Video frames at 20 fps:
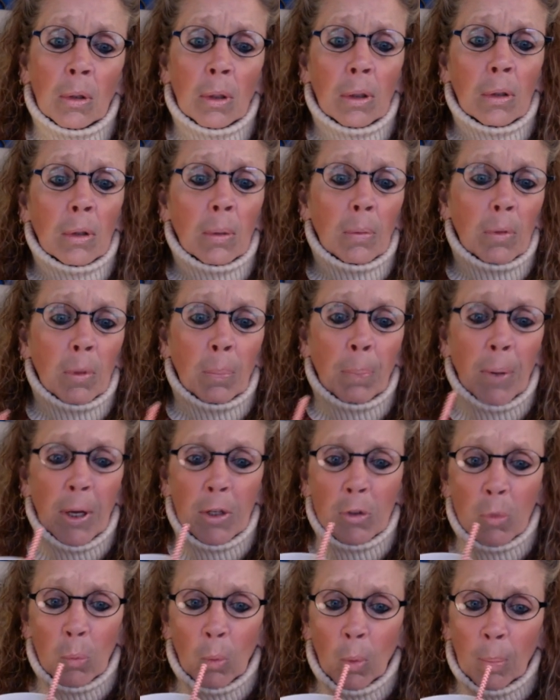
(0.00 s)
the
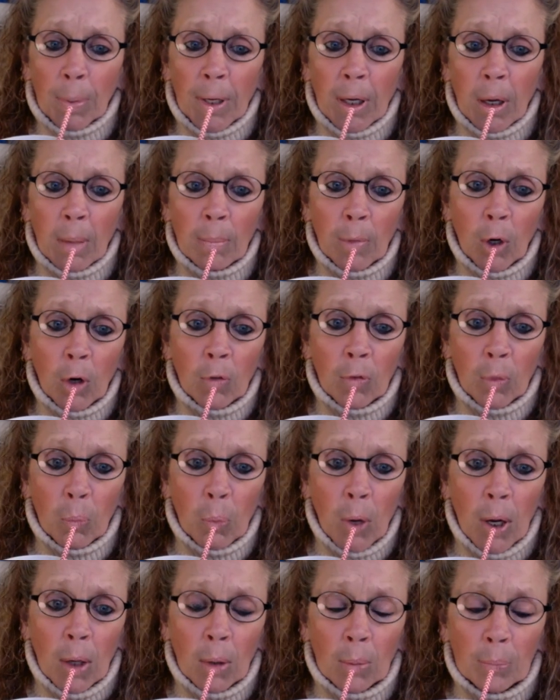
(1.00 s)
patient will become
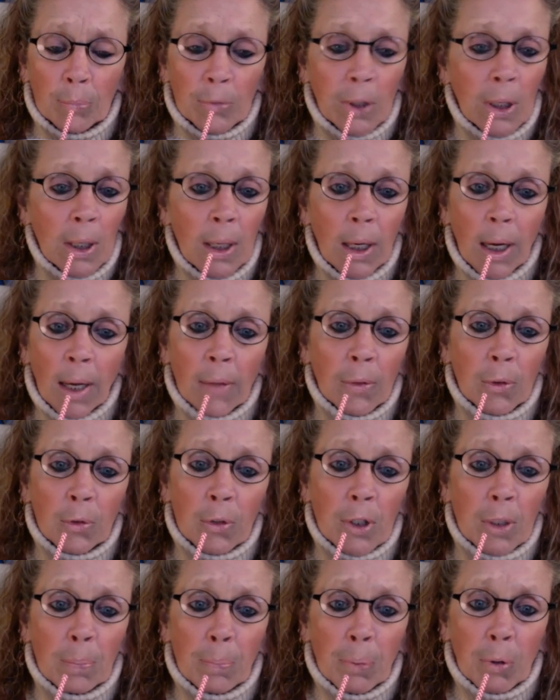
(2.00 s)
overwhelmed, and their
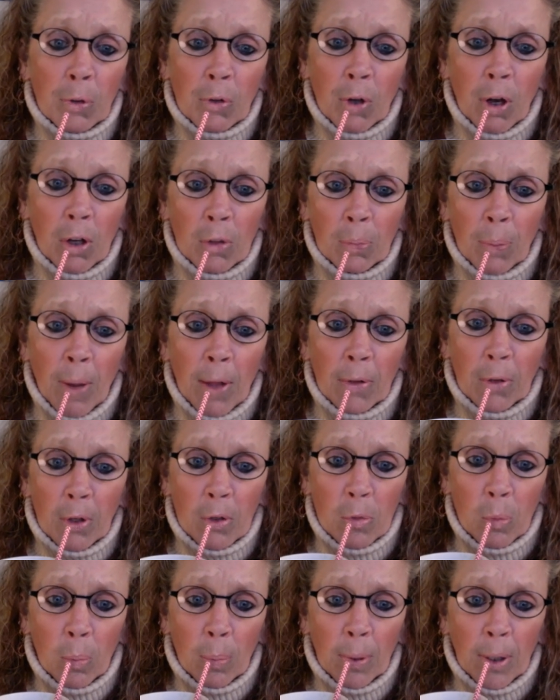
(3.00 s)
detox
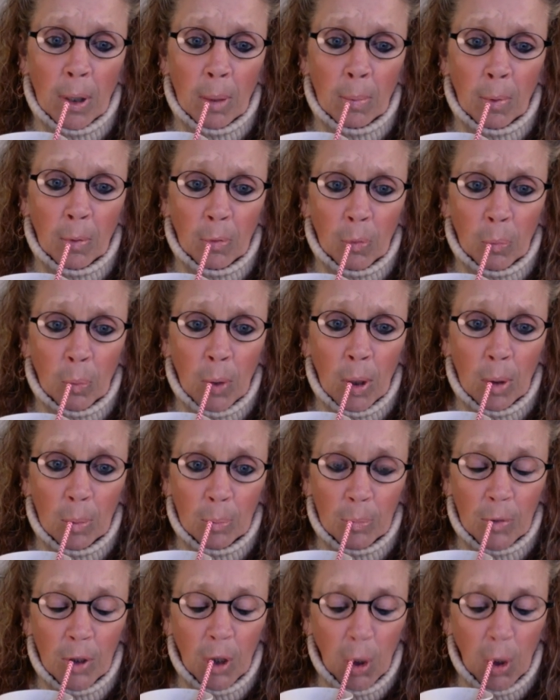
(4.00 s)
pathways will become overwhelmed.